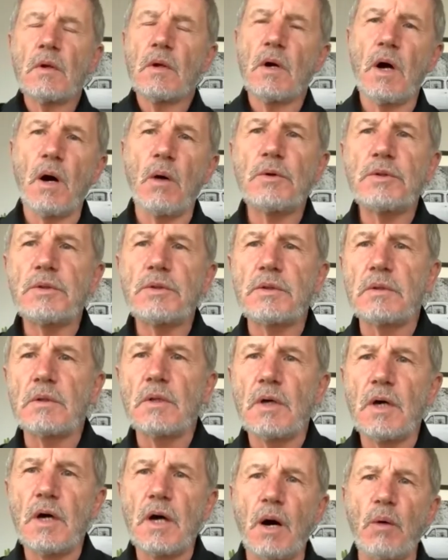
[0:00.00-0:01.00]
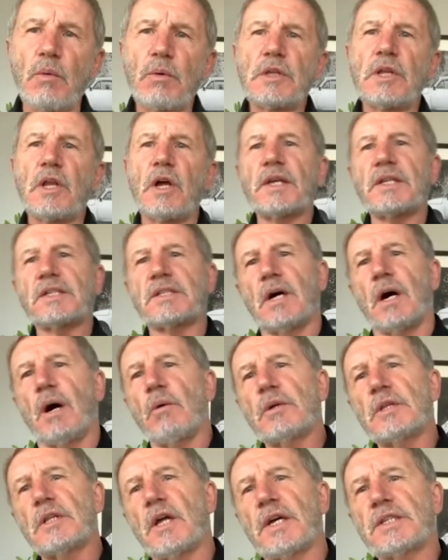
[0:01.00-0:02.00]
I would like
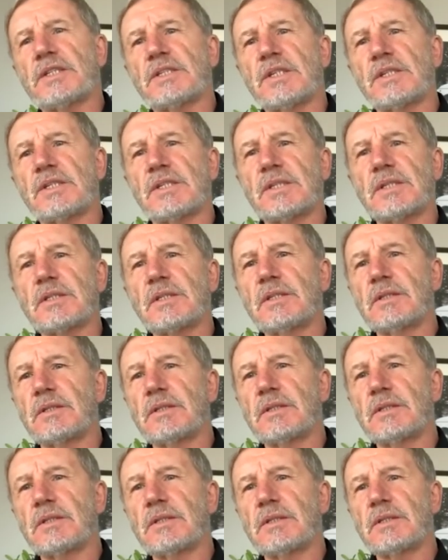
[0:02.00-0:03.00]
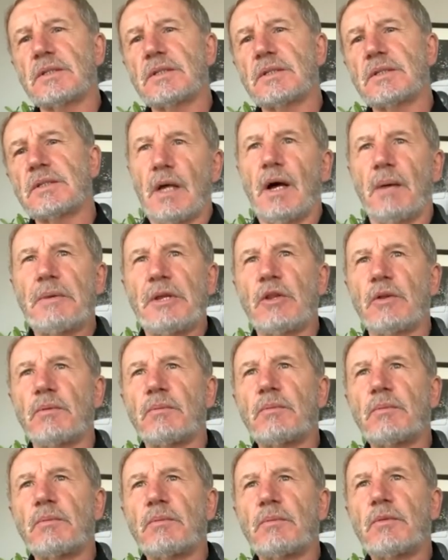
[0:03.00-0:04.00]
to, I mean,
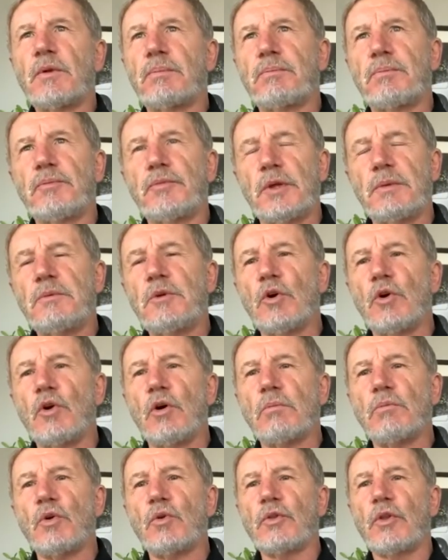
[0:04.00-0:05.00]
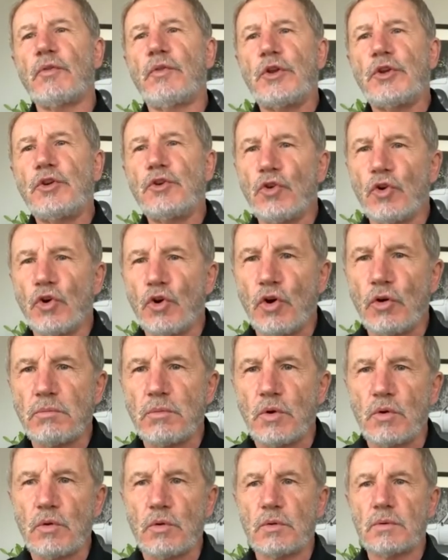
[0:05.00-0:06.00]
the
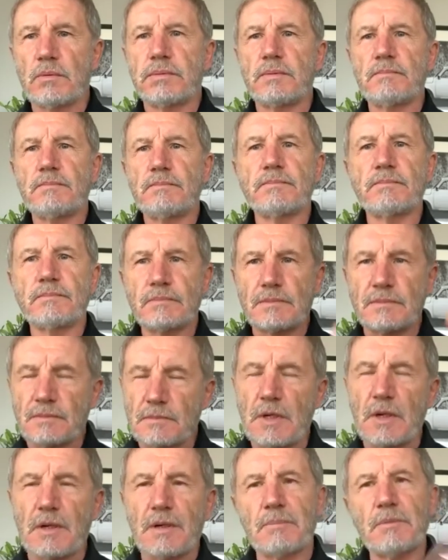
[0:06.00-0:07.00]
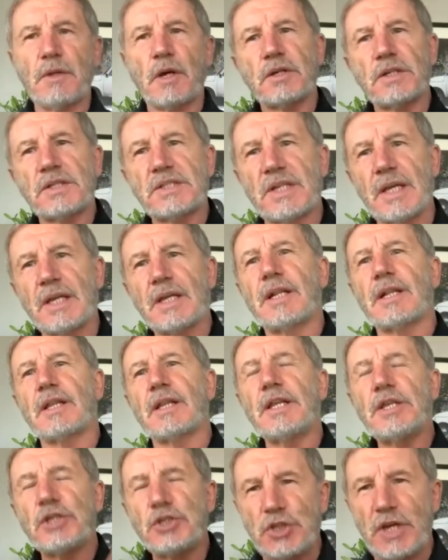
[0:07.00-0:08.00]
normal, I'm not going to say
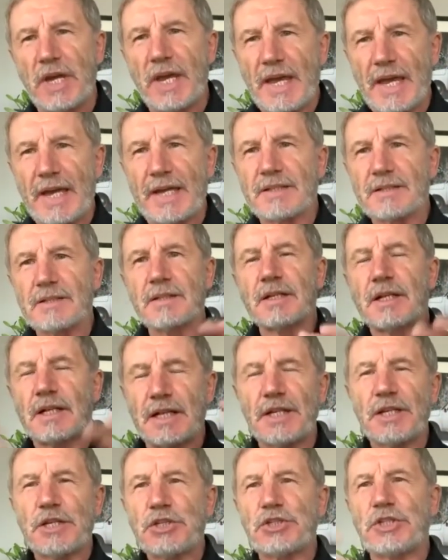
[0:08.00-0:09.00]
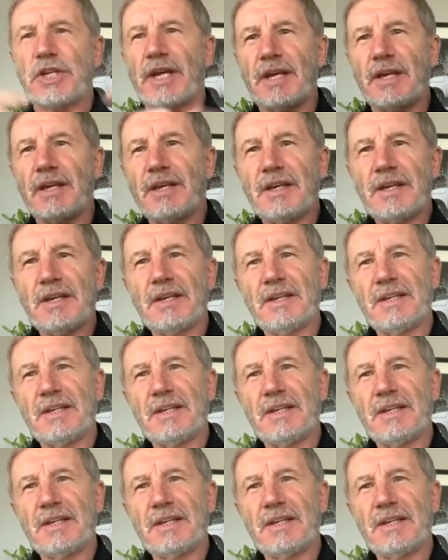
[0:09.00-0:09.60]
cliche-ish